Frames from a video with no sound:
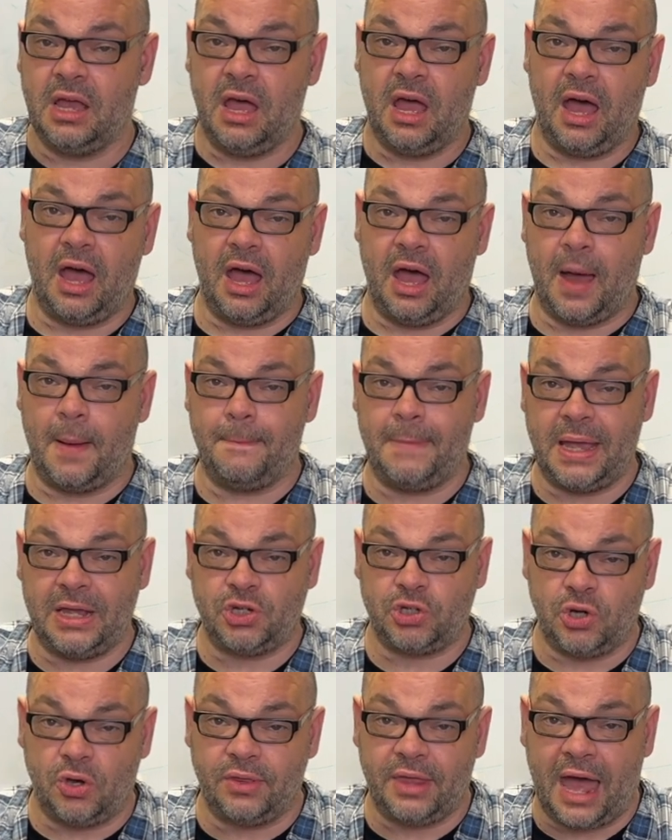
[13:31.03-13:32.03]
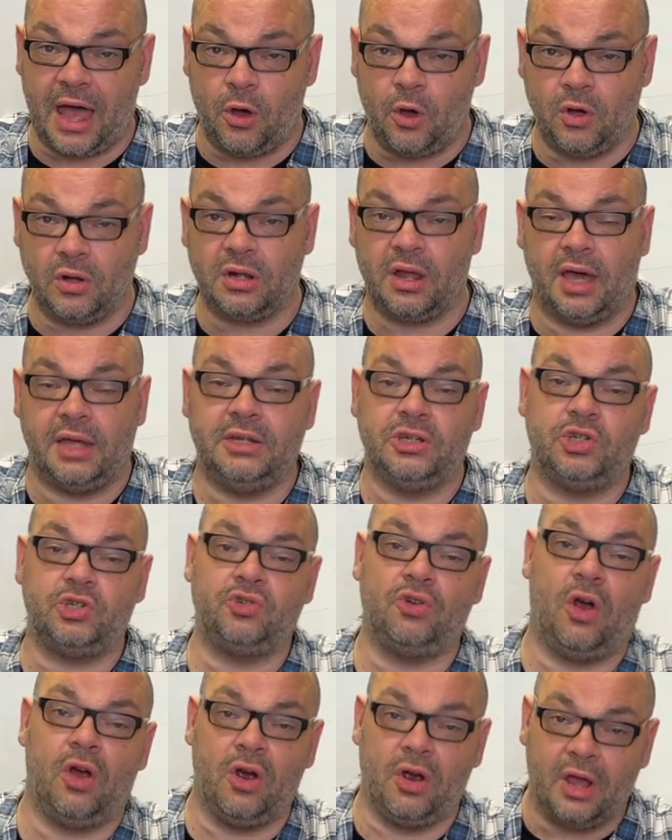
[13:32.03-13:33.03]
Uh, make sure that hook line is
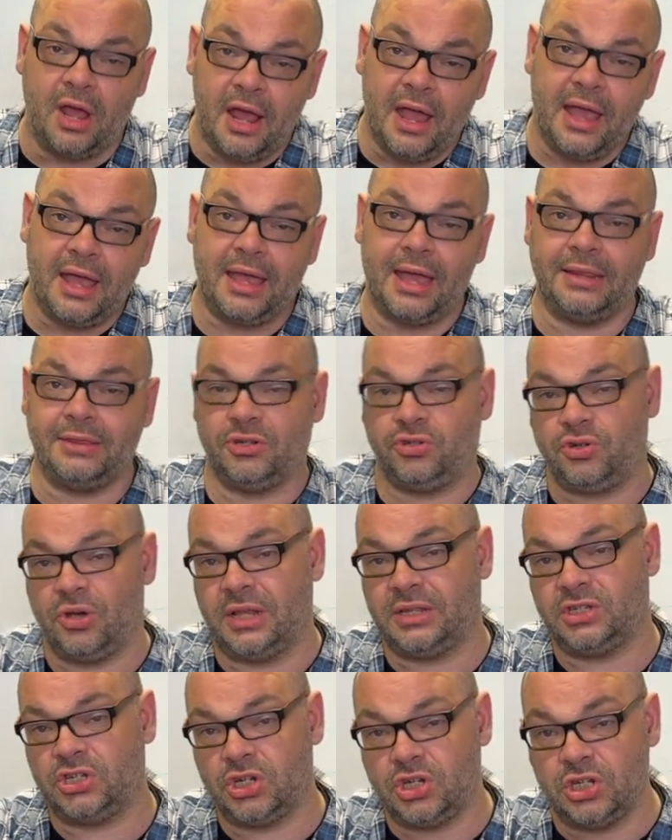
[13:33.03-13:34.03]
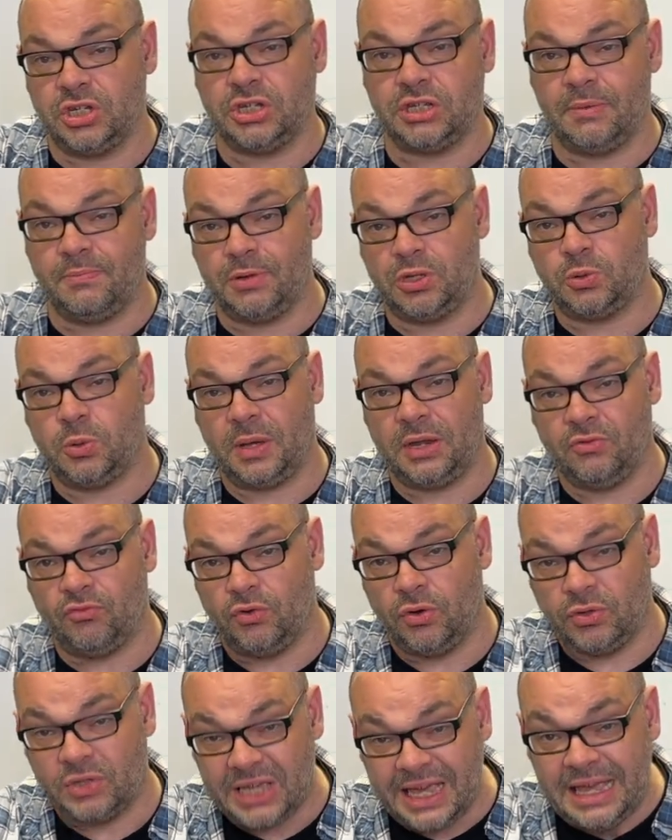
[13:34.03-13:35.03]
strong, get the transitions in between
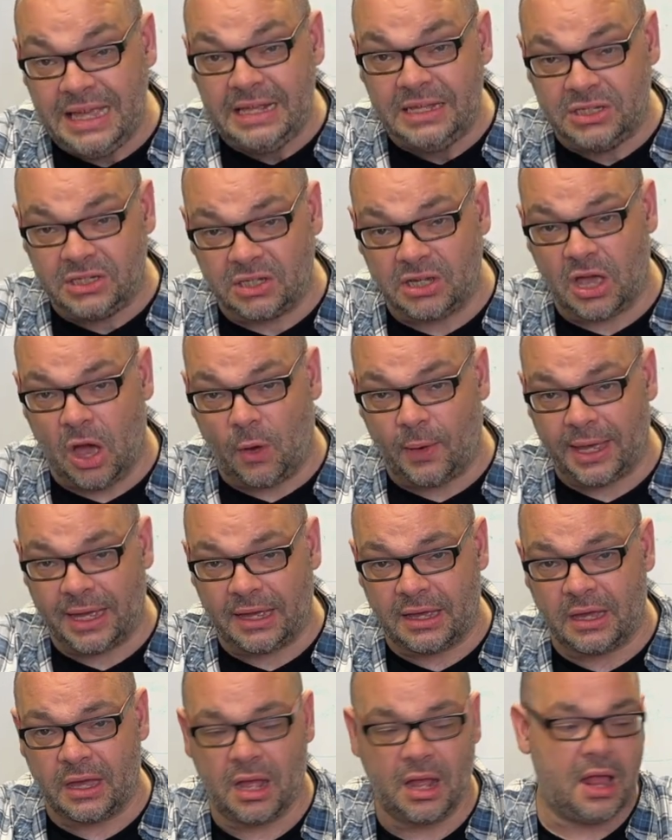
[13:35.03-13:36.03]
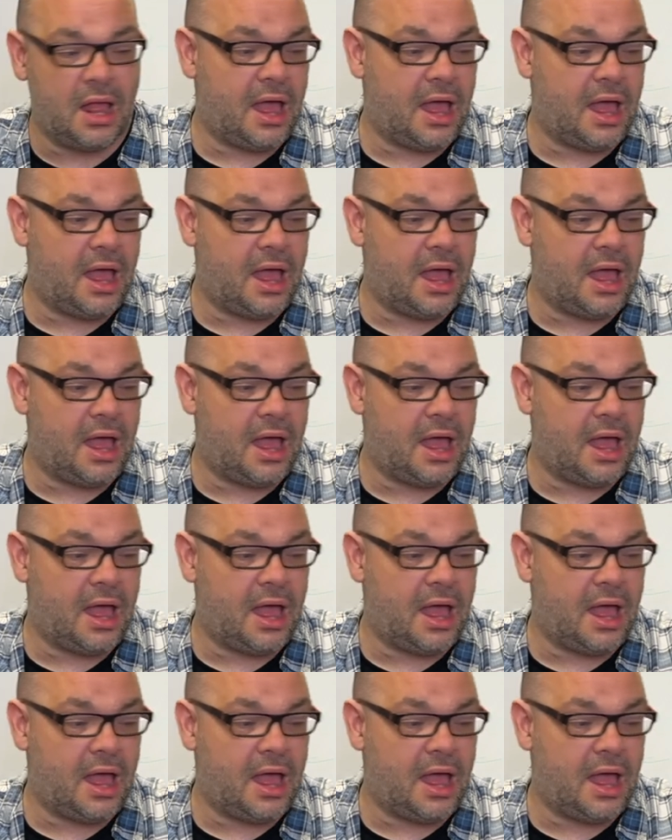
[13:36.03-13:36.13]
routines going,